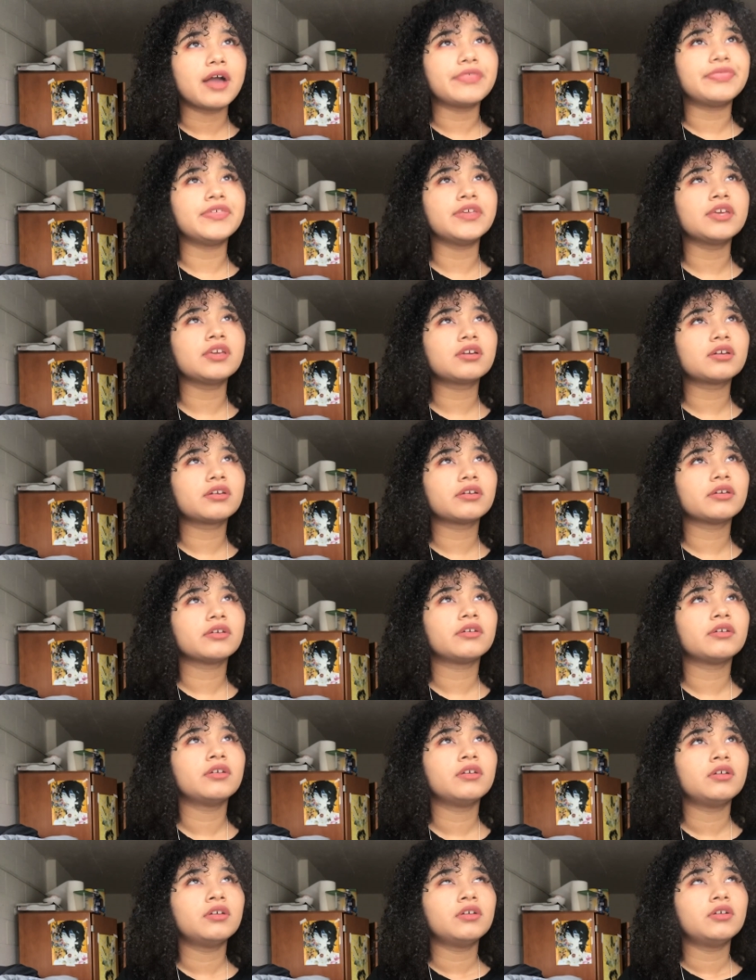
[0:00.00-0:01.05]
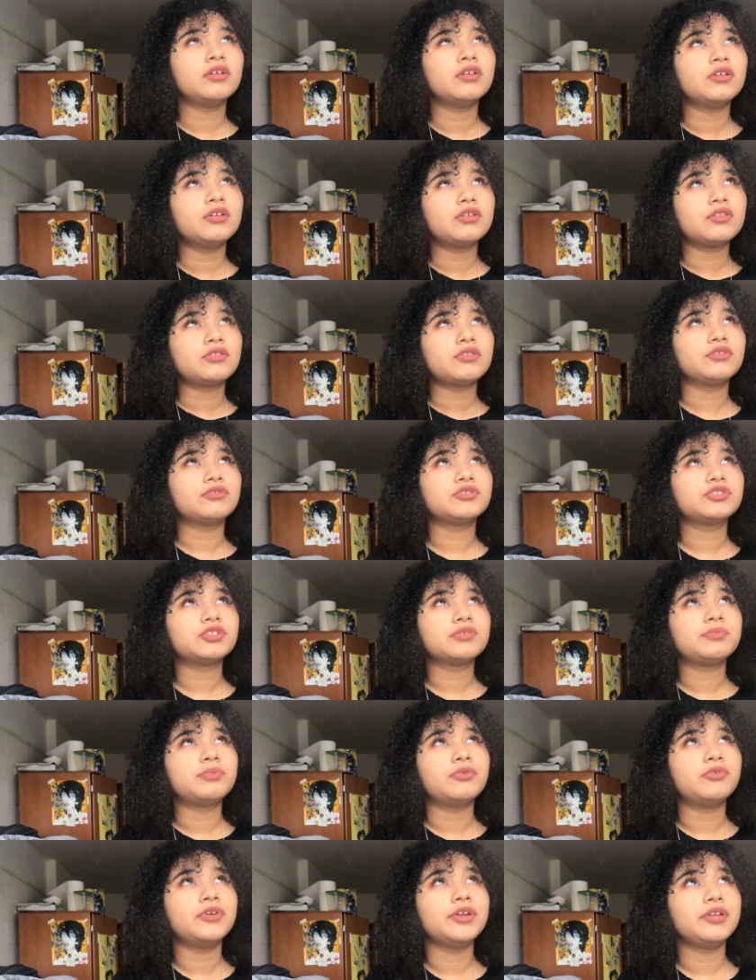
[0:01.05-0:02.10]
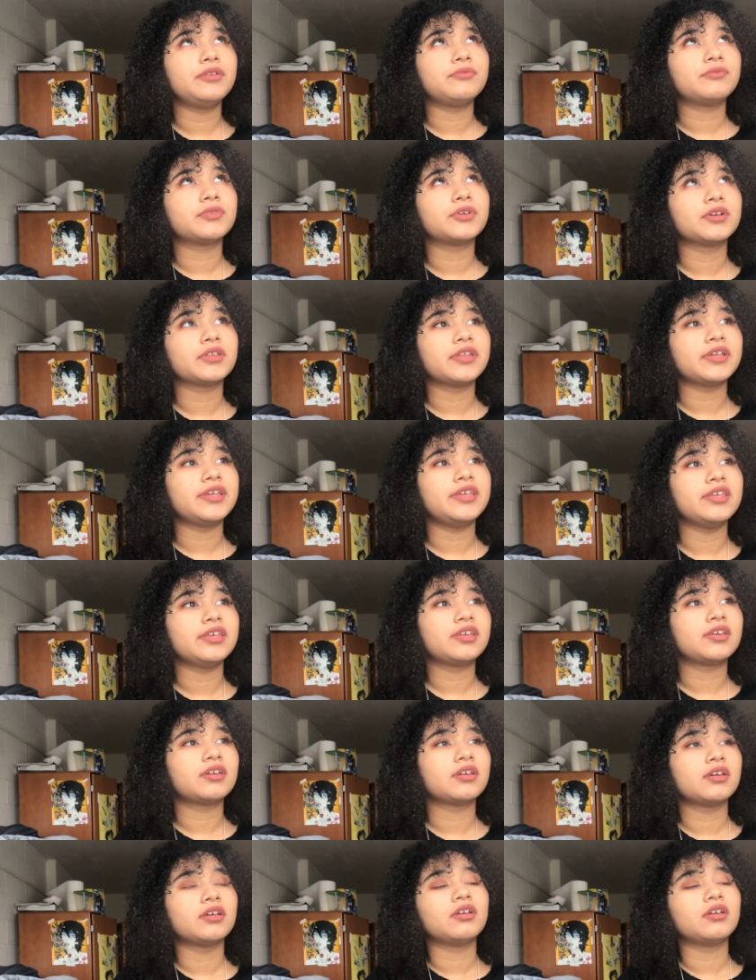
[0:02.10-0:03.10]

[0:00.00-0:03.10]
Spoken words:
think there was a point where like